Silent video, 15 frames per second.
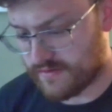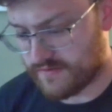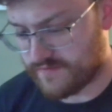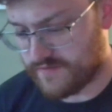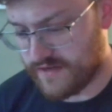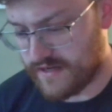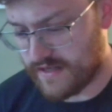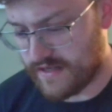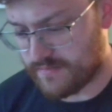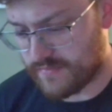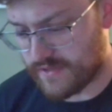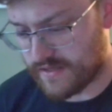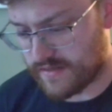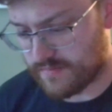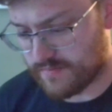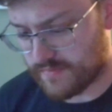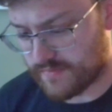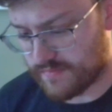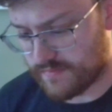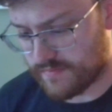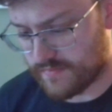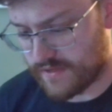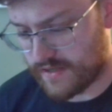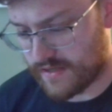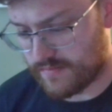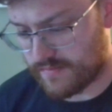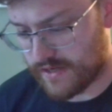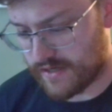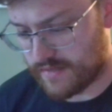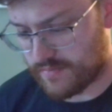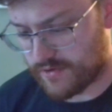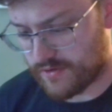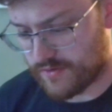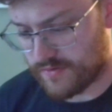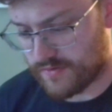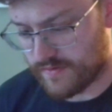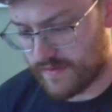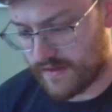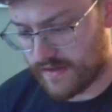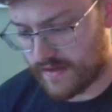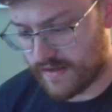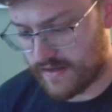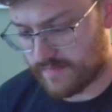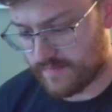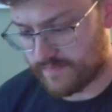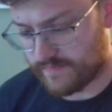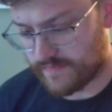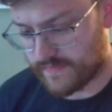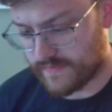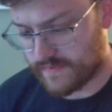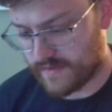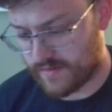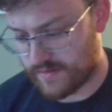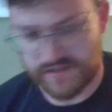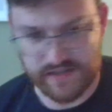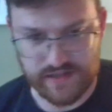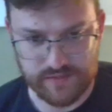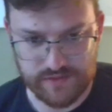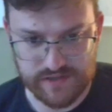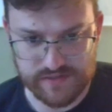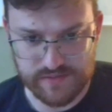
Ophelia in Ballyboe. Am I saying that right?